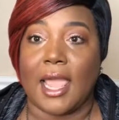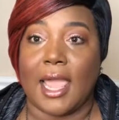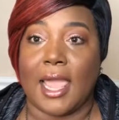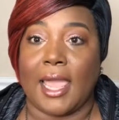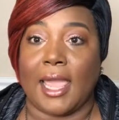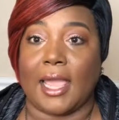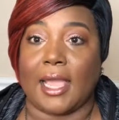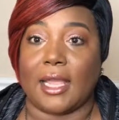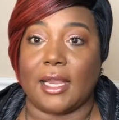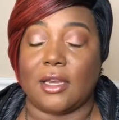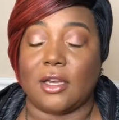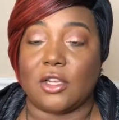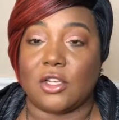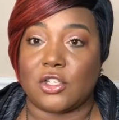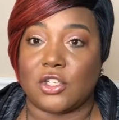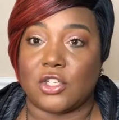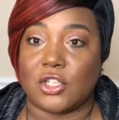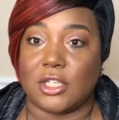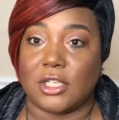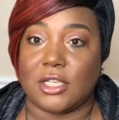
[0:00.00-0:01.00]
and
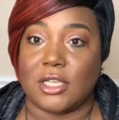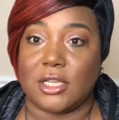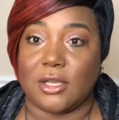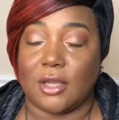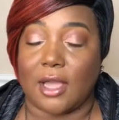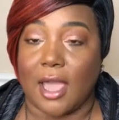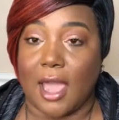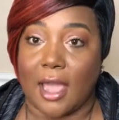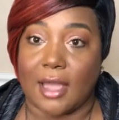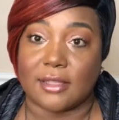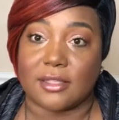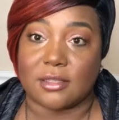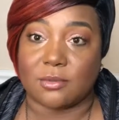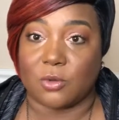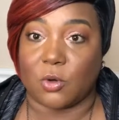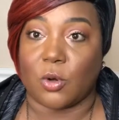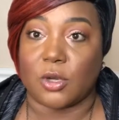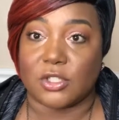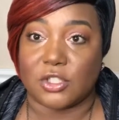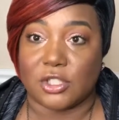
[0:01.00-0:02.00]
she had some
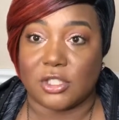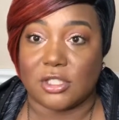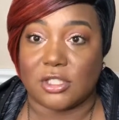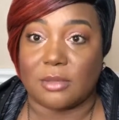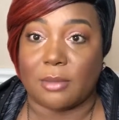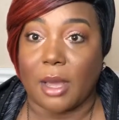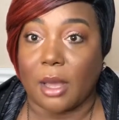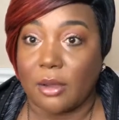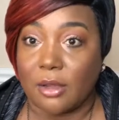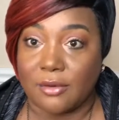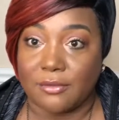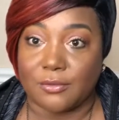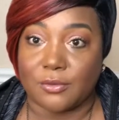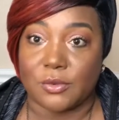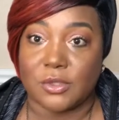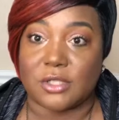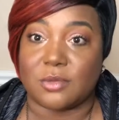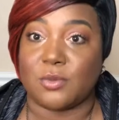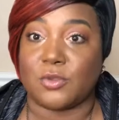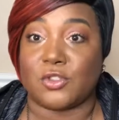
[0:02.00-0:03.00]
questions about
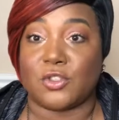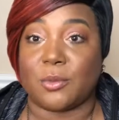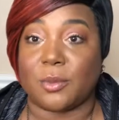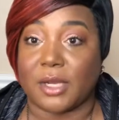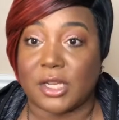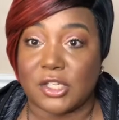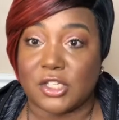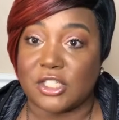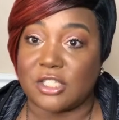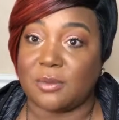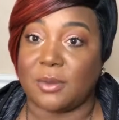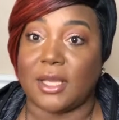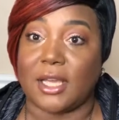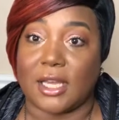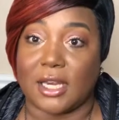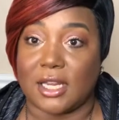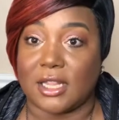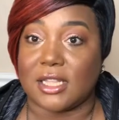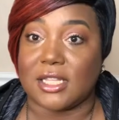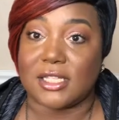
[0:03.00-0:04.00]
Influence Booster because she's been
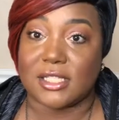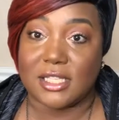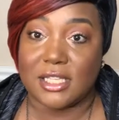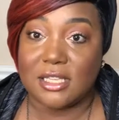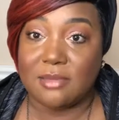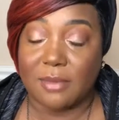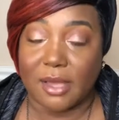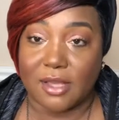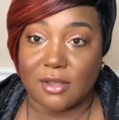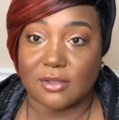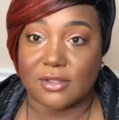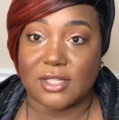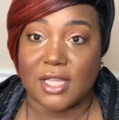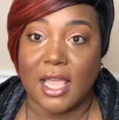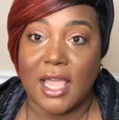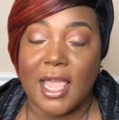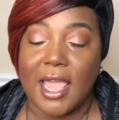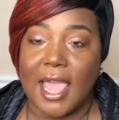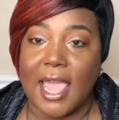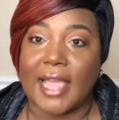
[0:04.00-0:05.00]
getting these emails,
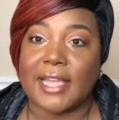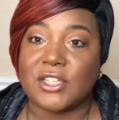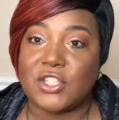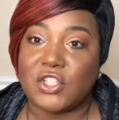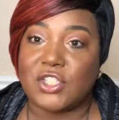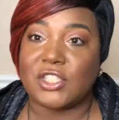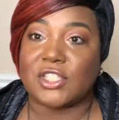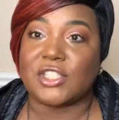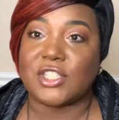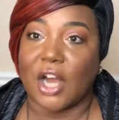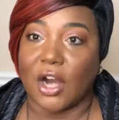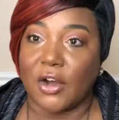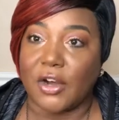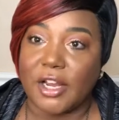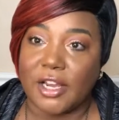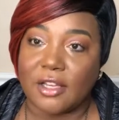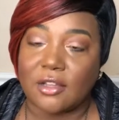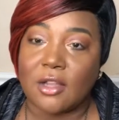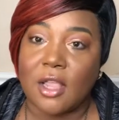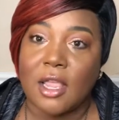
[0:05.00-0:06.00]
and she
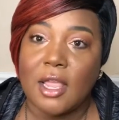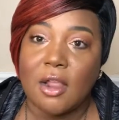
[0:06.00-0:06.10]
started